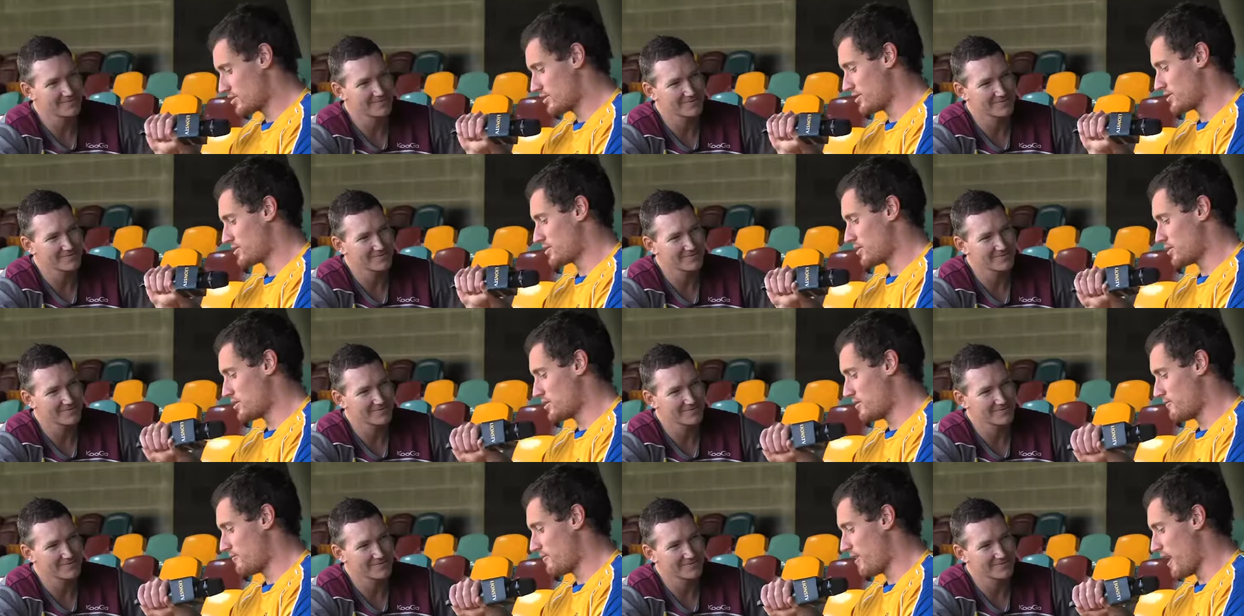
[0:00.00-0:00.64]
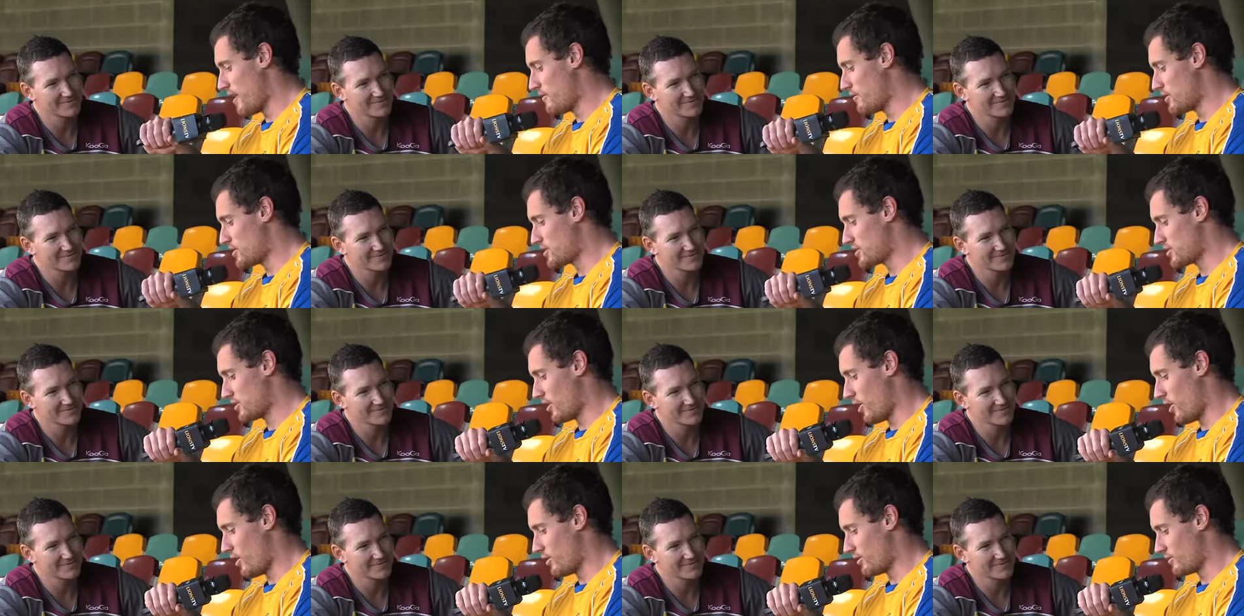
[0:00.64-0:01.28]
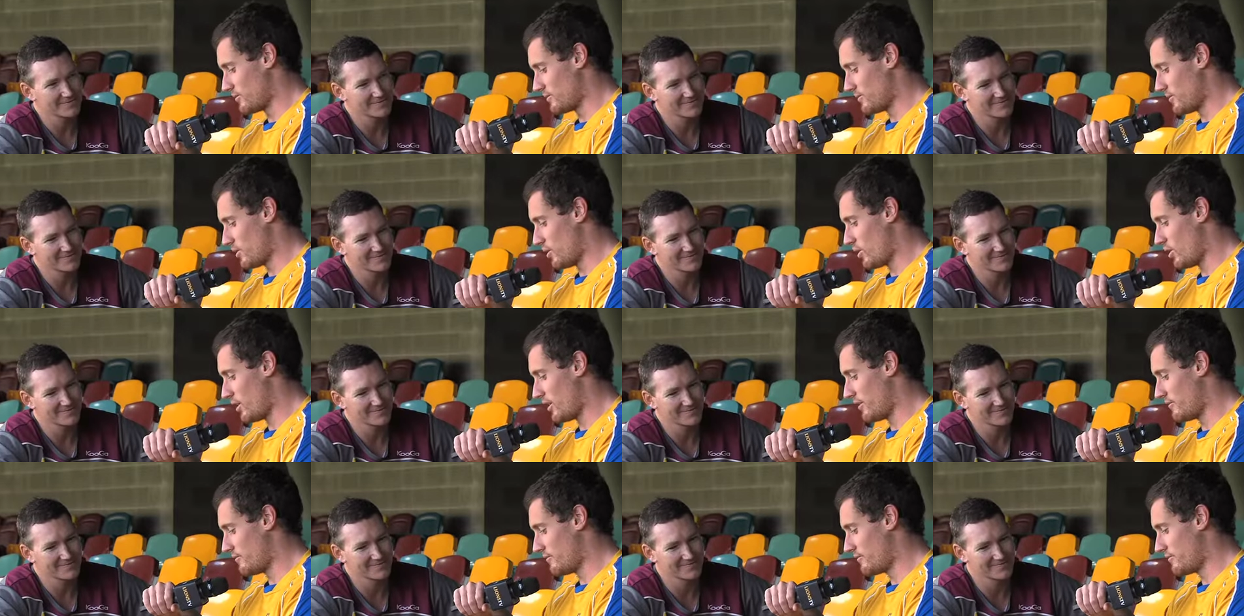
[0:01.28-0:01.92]
Speaker 1: Just on your favourite song,
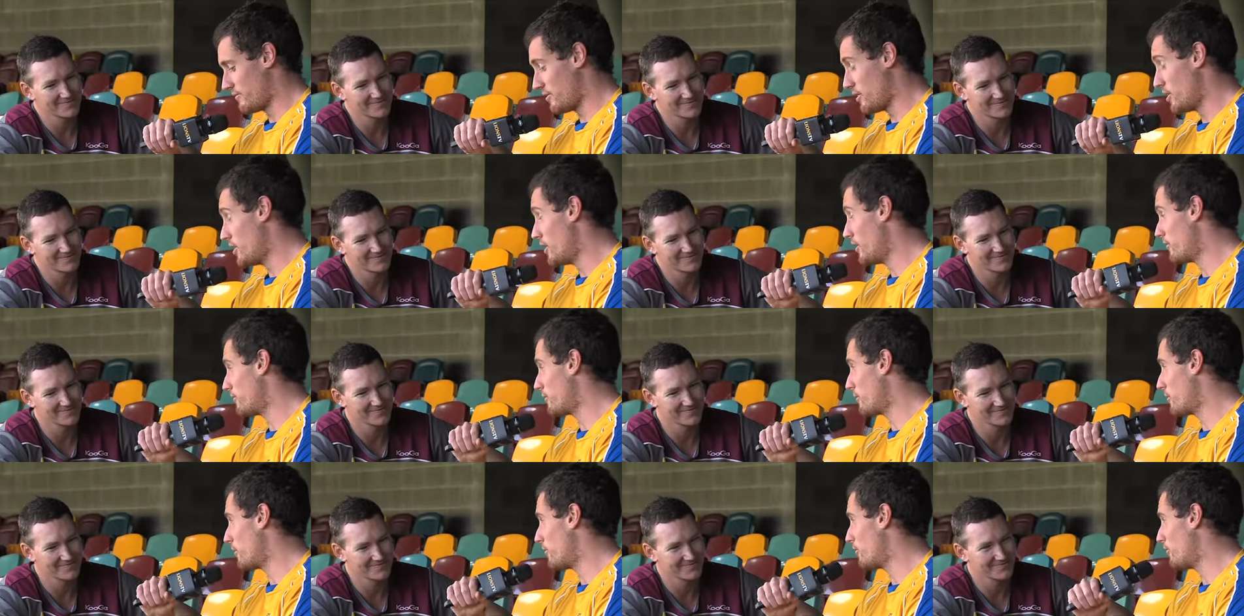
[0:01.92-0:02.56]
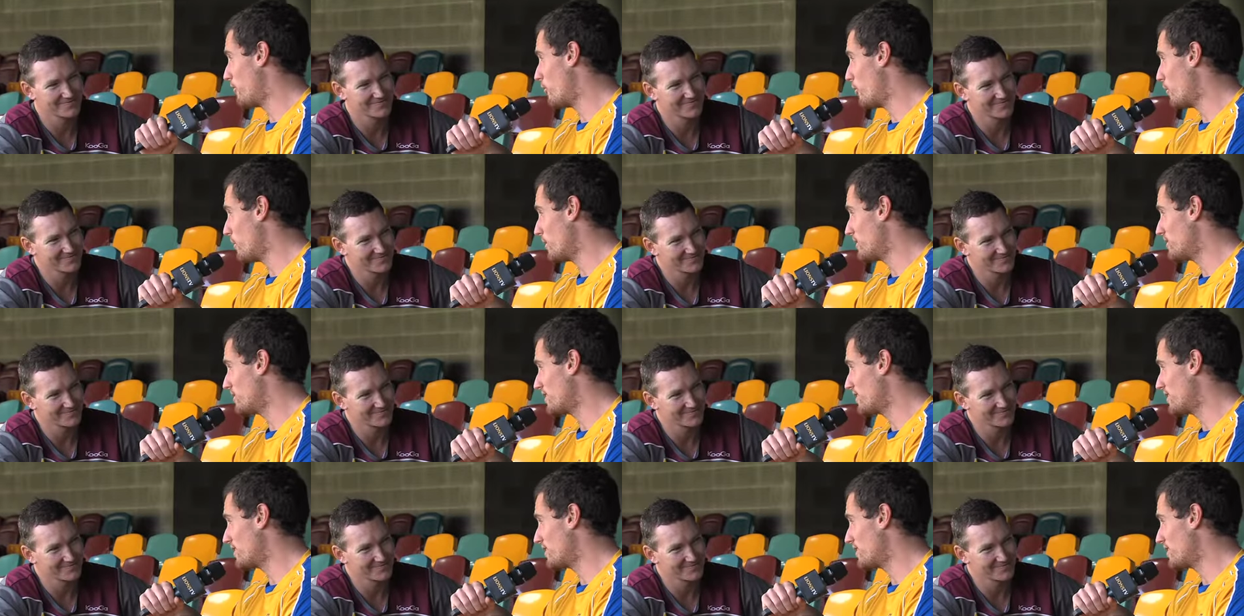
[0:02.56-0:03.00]
I've heard from a former